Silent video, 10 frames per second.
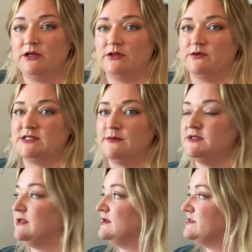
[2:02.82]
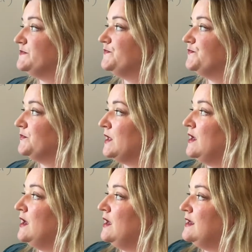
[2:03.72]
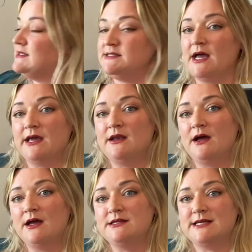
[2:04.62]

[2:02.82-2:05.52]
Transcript: those types of things. Cyanides,